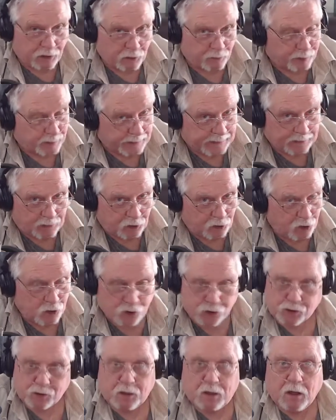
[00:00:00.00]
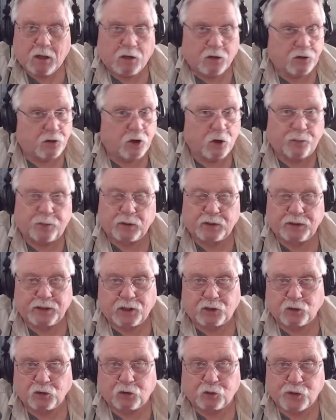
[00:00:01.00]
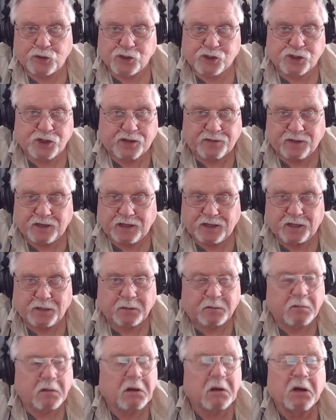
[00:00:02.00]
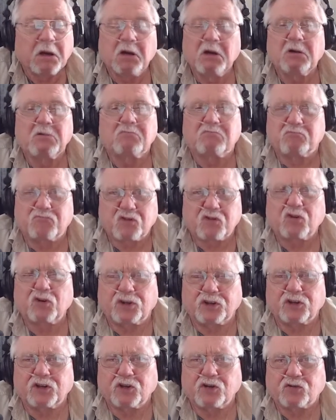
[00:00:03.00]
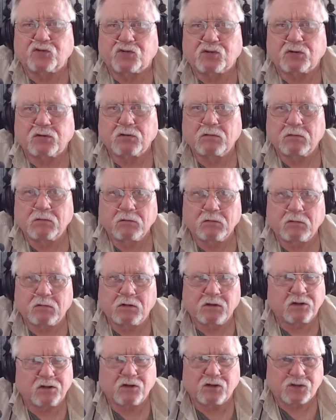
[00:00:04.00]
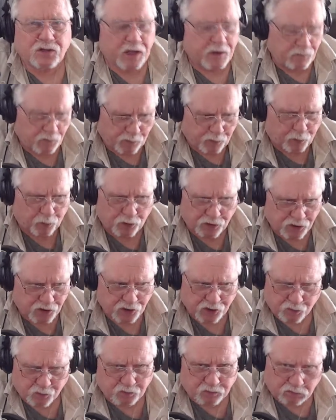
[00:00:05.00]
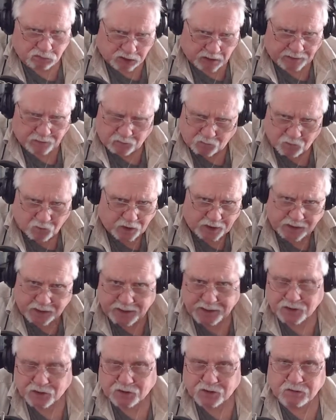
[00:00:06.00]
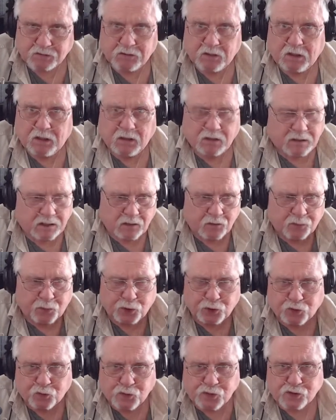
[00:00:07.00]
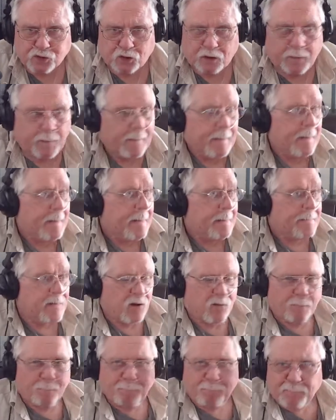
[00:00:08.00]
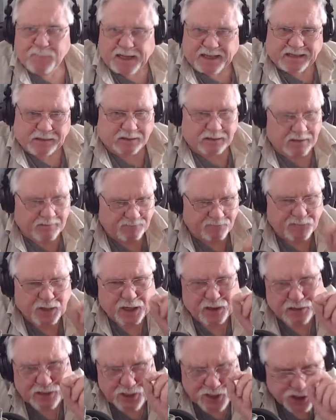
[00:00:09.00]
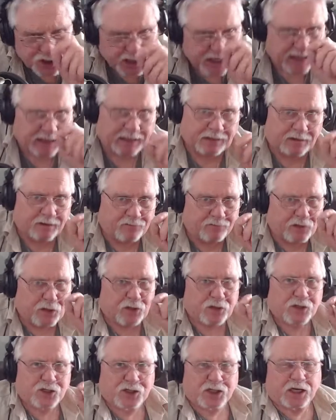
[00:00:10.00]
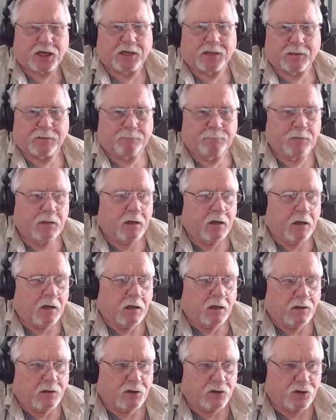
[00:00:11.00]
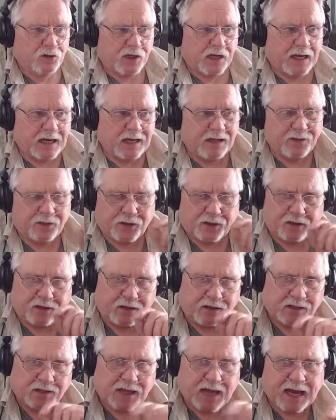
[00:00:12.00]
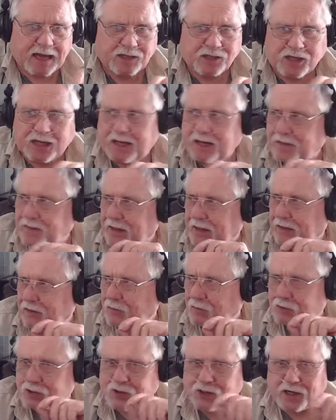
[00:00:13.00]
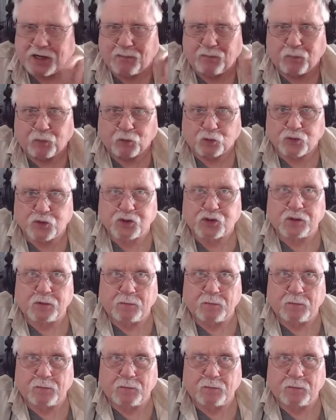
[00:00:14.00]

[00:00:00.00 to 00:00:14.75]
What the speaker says: plain news, no political twist, nothing in it. Good news. Good news. They report just like what it is. They don't put a twist on it. The minute, the very second, there's anything that has anything that resembles